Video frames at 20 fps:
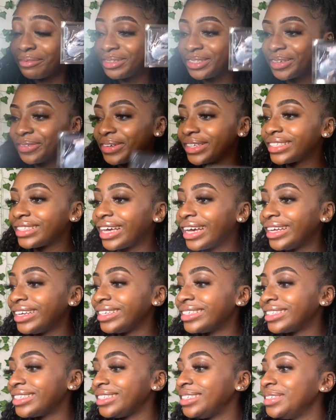so
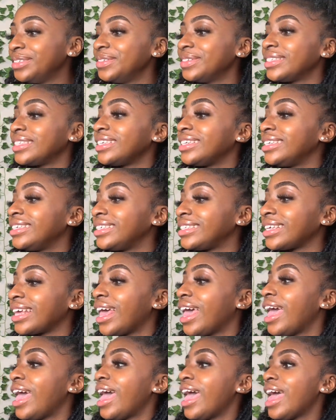excited to use this.
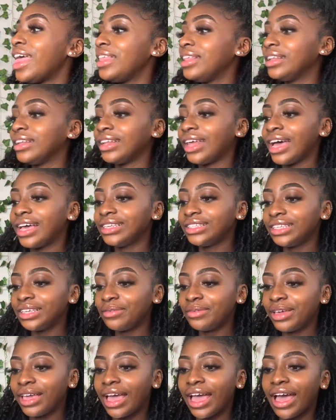And the last thing
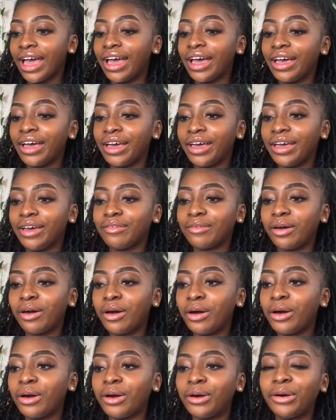we have,
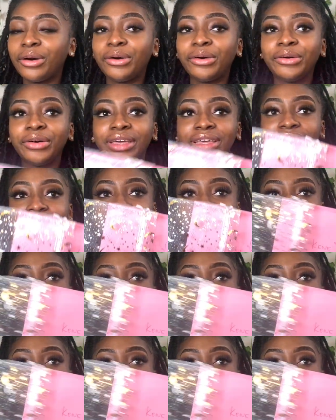is